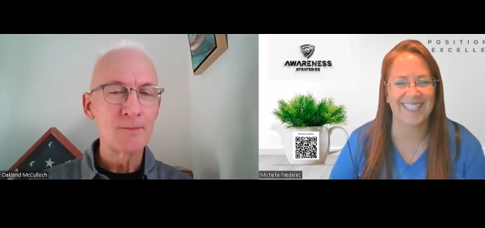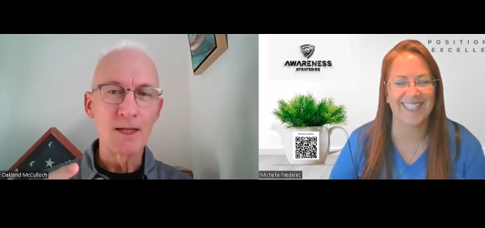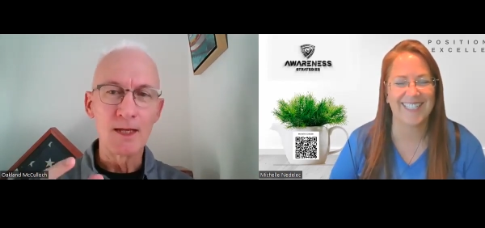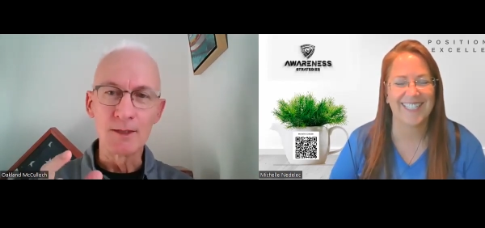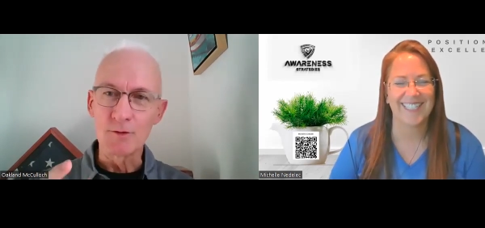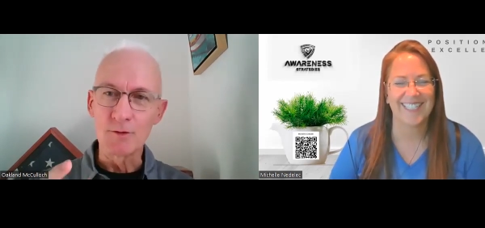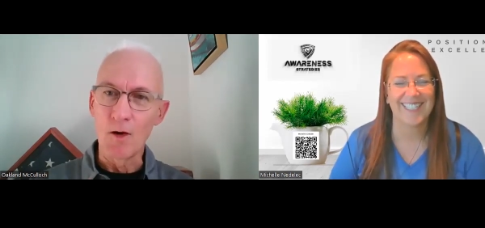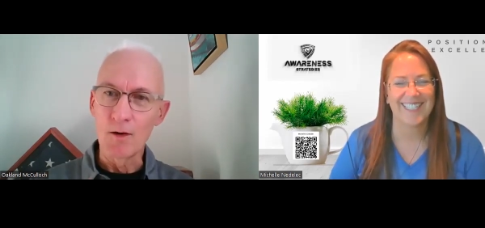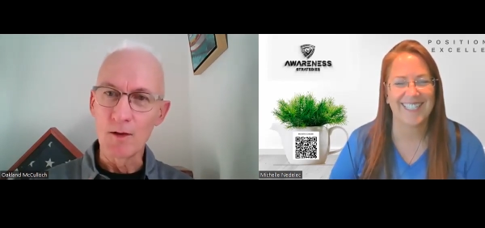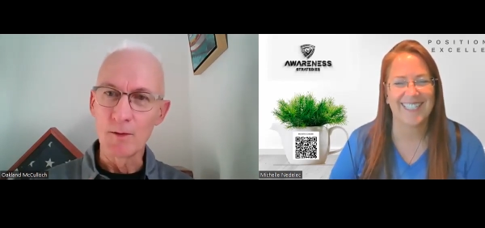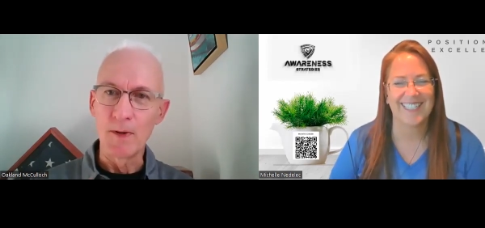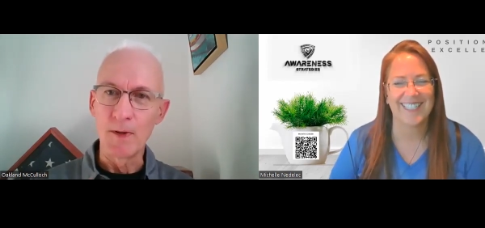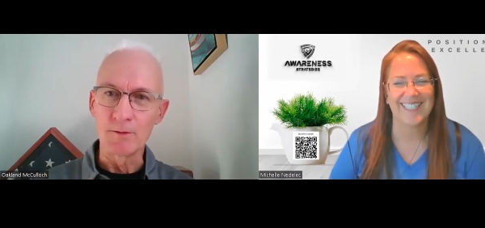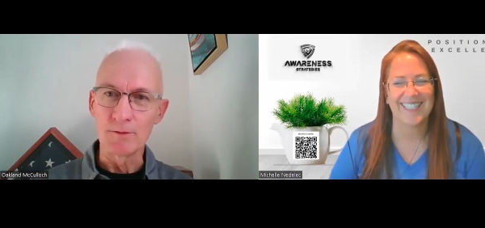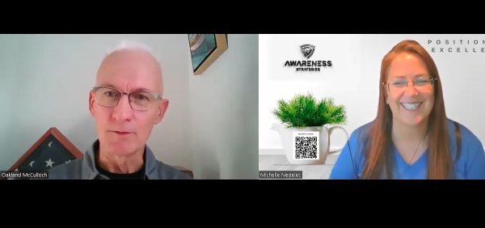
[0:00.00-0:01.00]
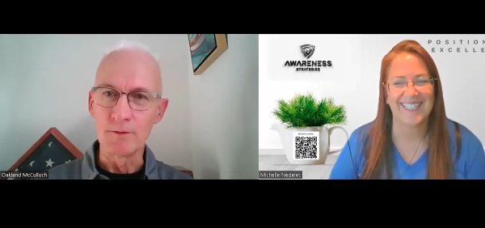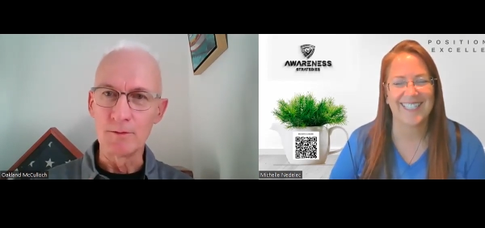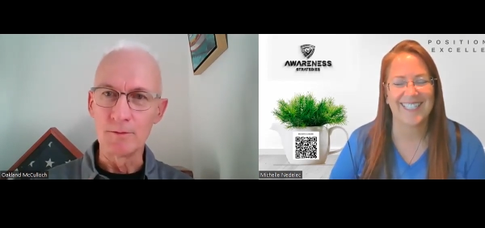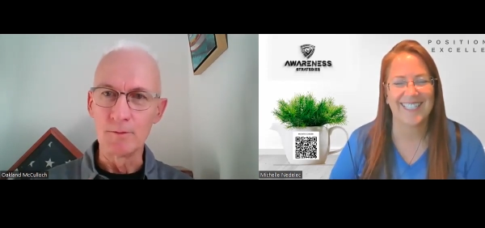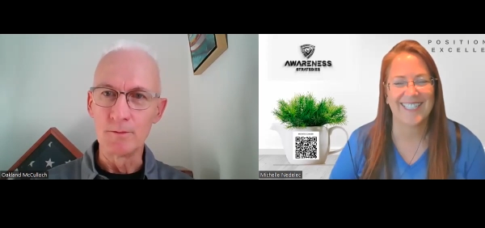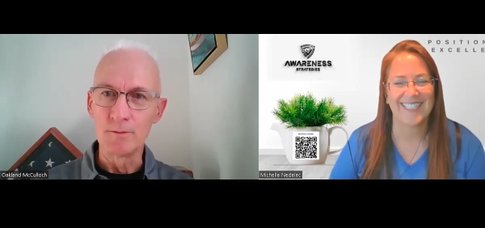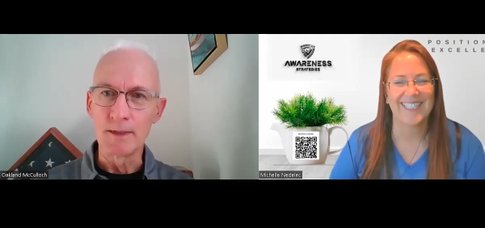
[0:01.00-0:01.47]
Speaker 1: It's all about
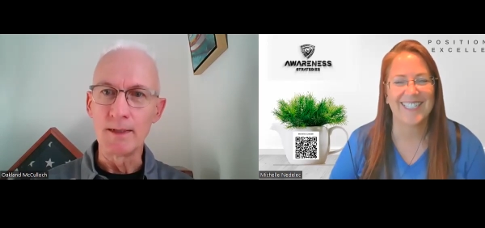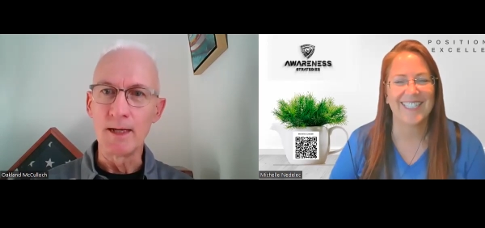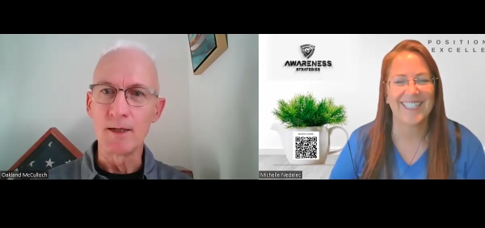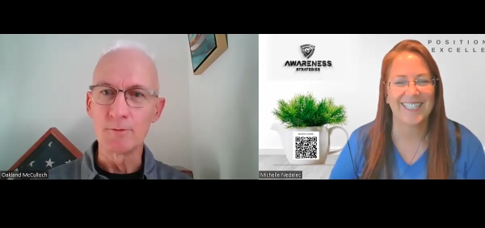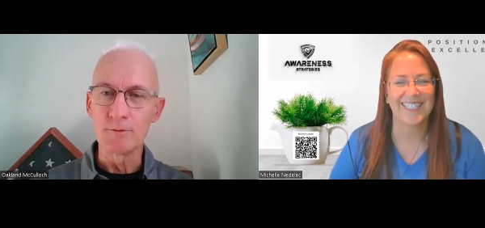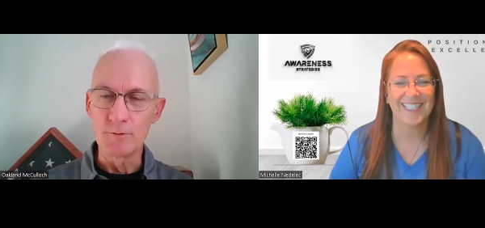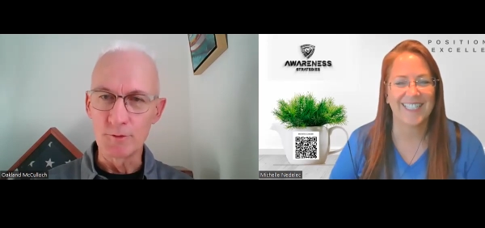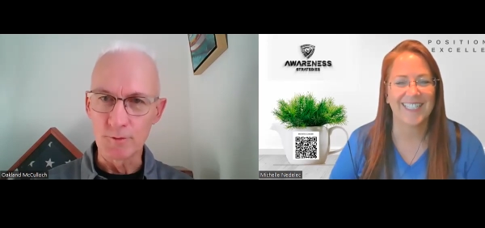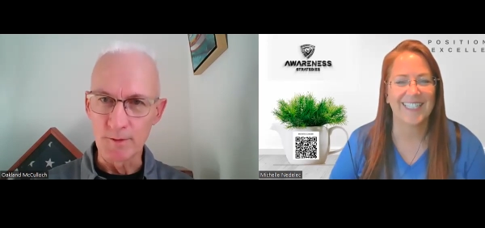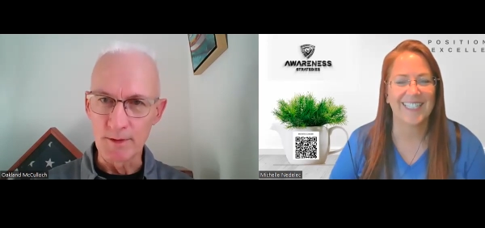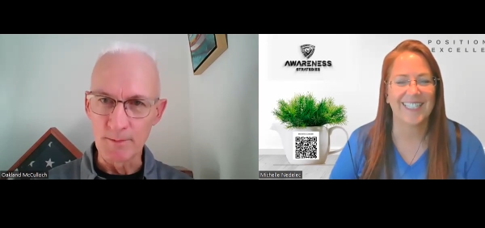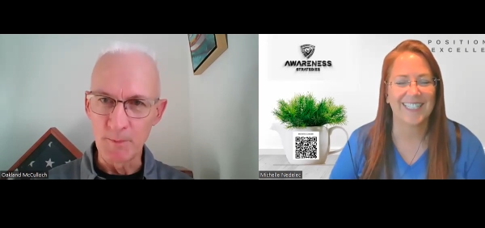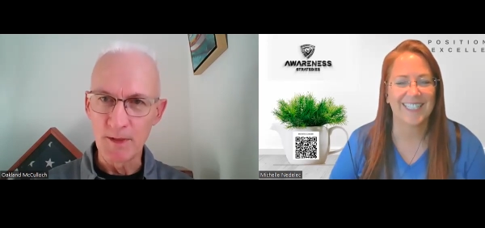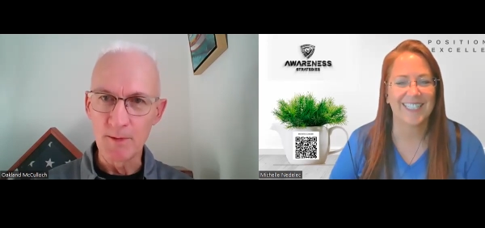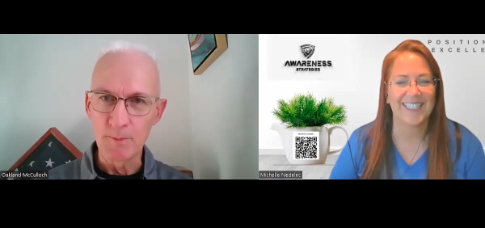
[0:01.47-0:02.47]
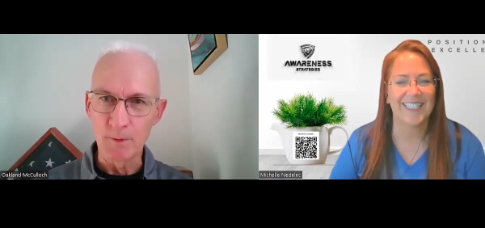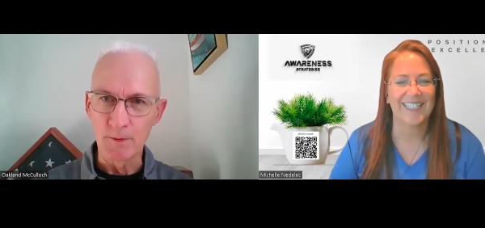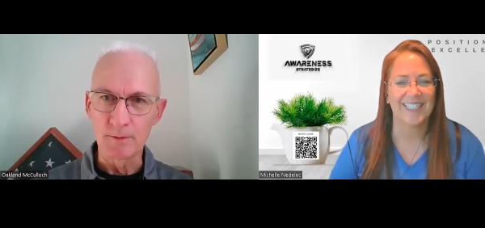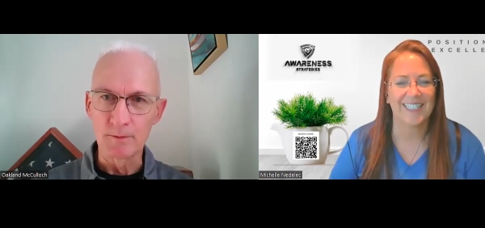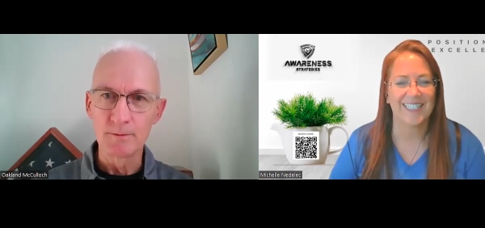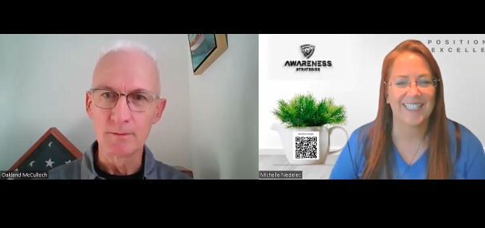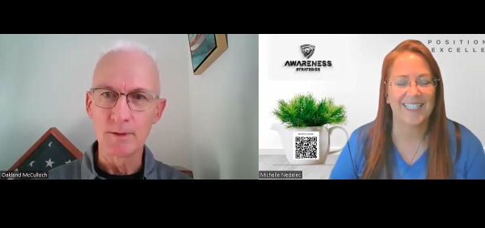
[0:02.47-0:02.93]
you and how you treat
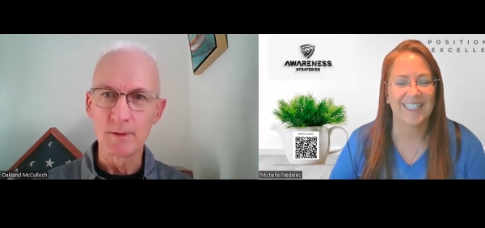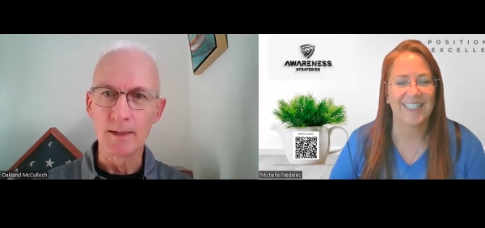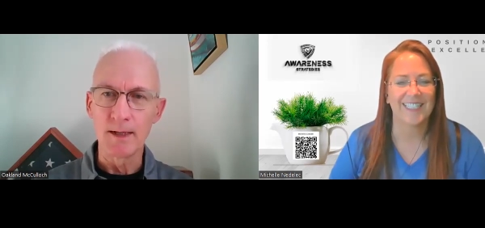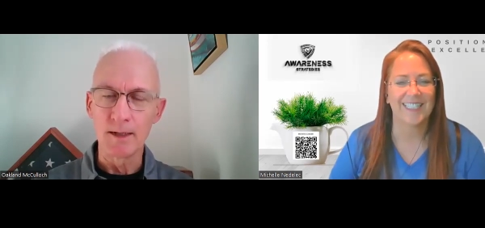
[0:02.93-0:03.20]
people and